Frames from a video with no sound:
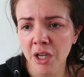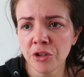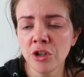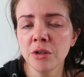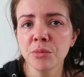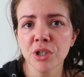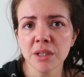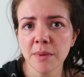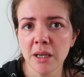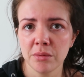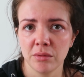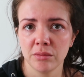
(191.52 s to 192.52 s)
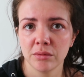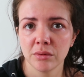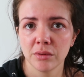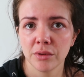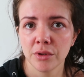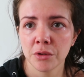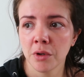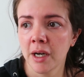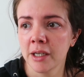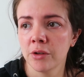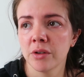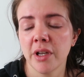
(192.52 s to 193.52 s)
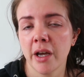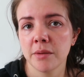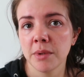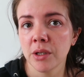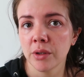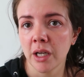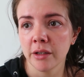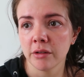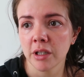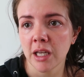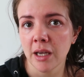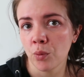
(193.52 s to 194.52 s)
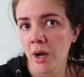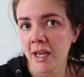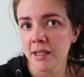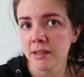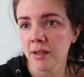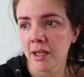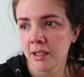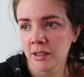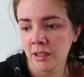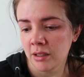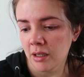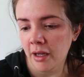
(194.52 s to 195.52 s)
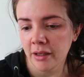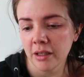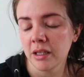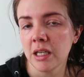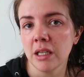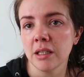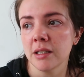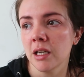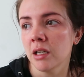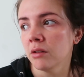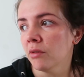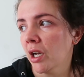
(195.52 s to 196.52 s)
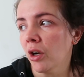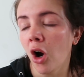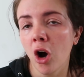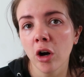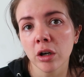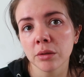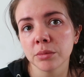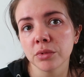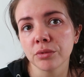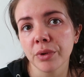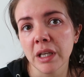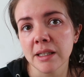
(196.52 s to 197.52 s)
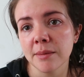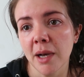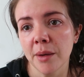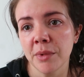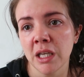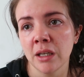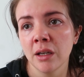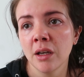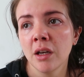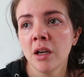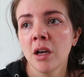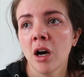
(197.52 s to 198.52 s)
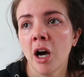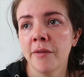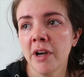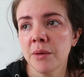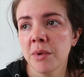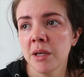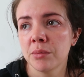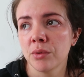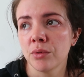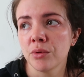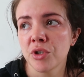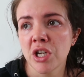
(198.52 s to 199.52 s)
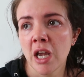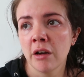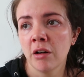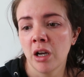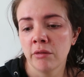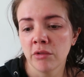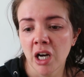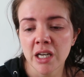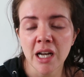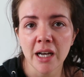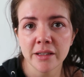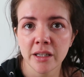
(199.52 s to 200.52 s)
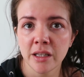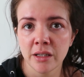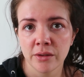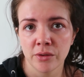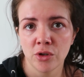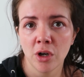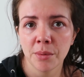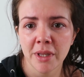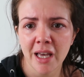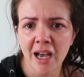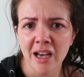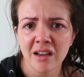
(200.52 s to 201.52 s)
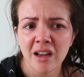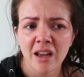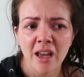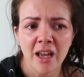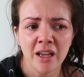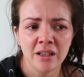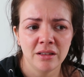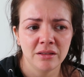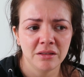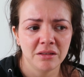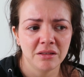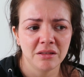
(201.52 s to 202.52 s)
numerous people try and contact me on other ways, like in other things, and write horrible things about me. I've had people share it and write nasty things on top of that, and